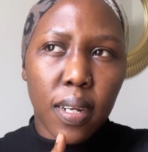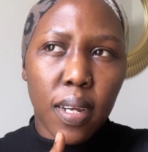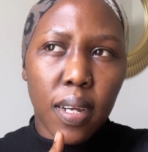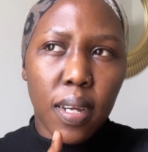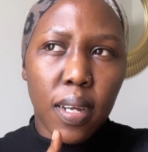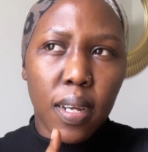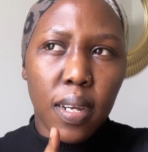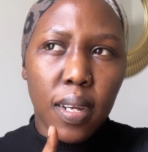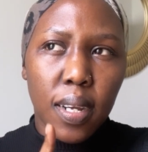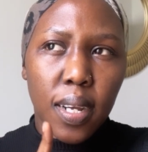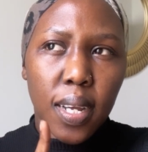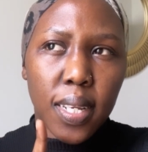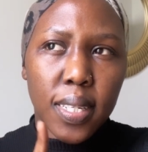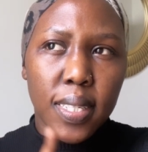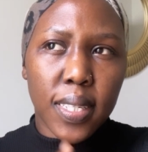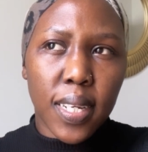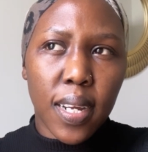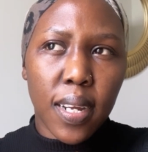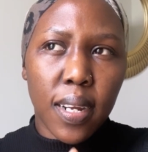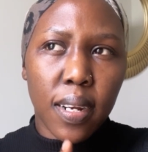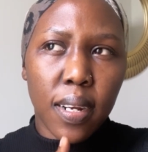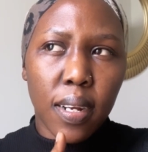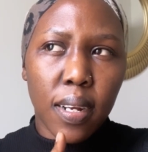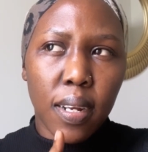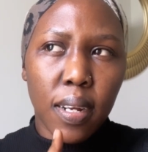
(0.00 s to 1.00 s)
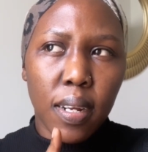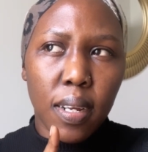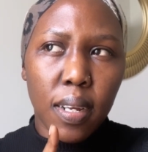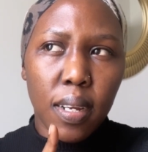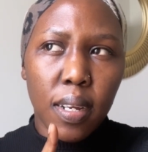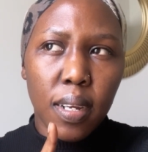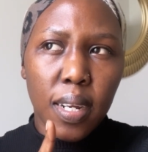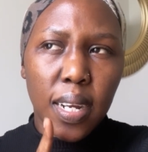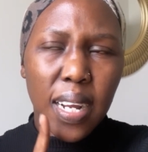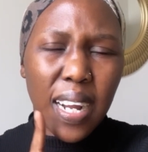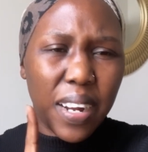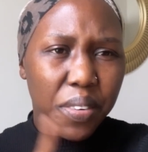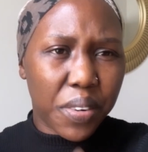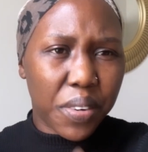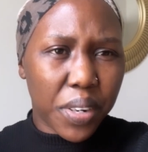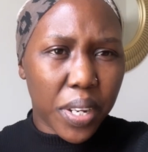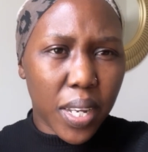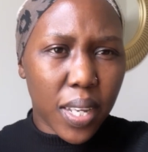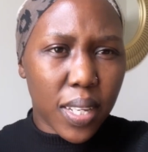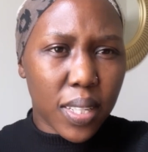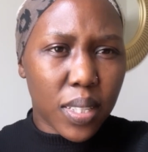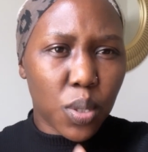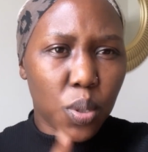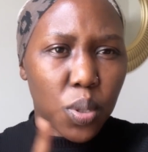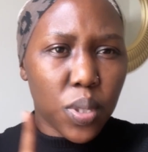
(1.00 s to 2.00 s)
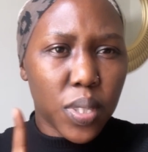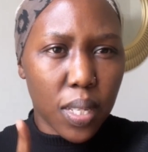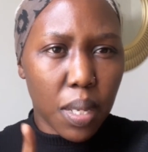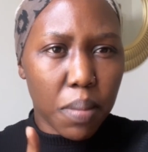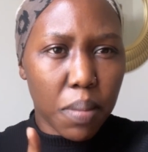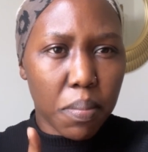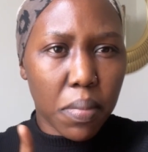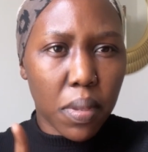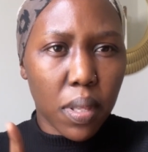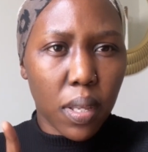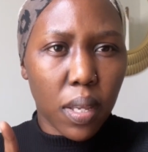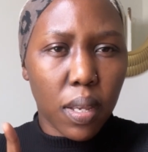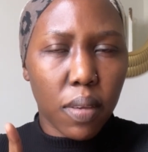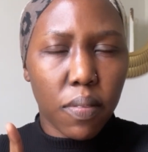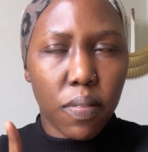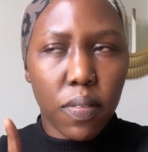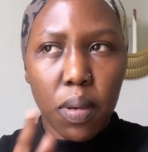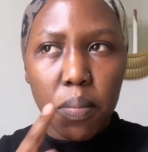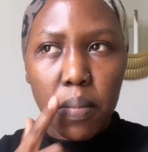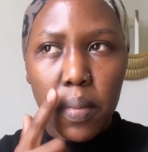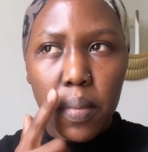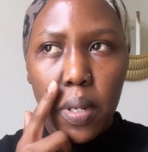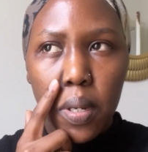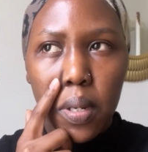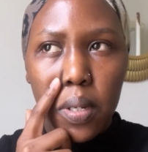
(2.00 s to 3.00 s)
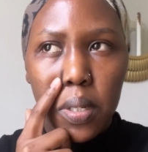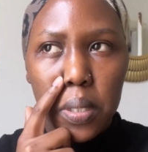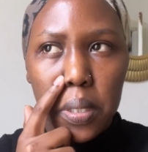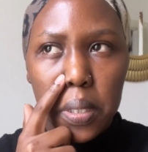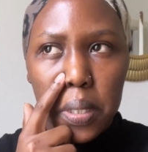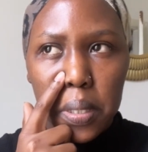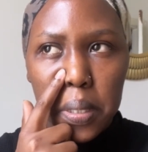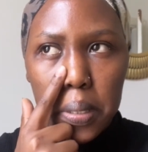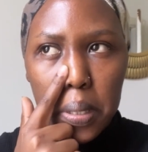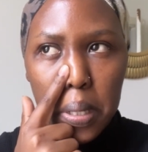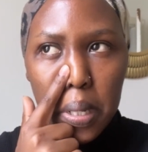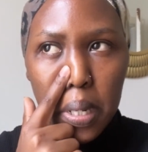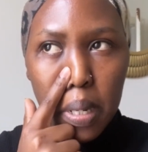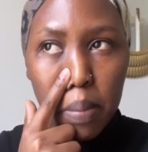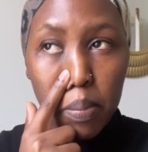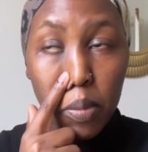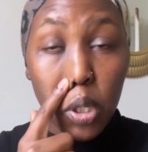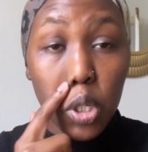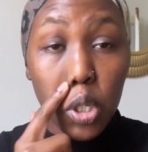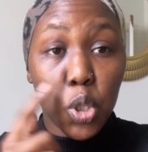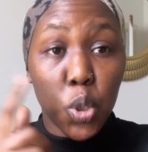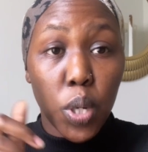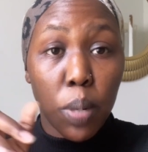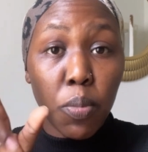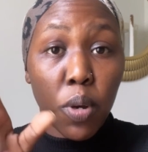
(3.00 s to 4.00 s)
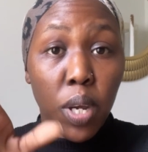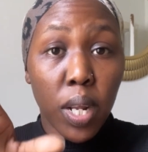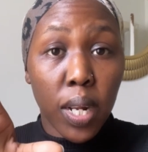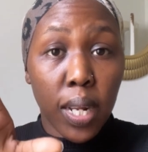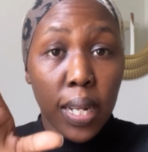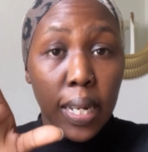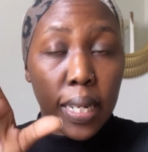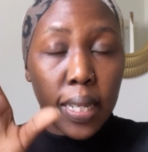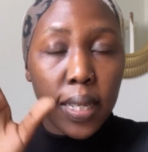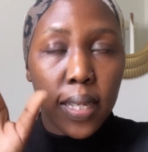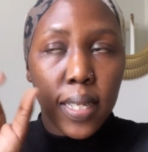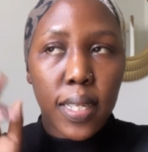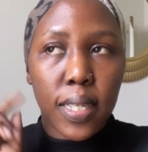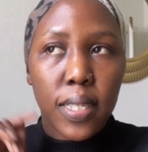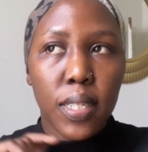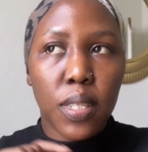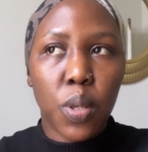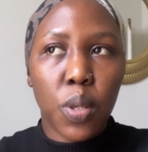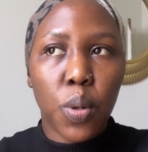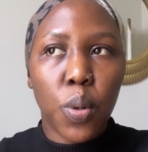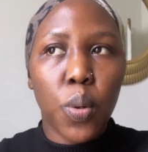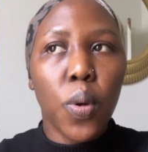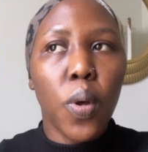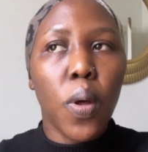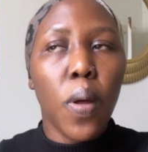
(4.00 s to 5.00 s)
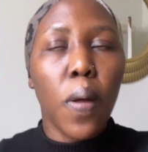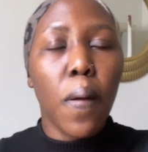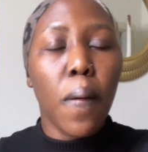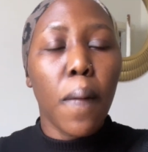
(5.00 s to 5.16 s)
Uh, Qatar, careers or something if i'm not i'm sure i'm gonna link it though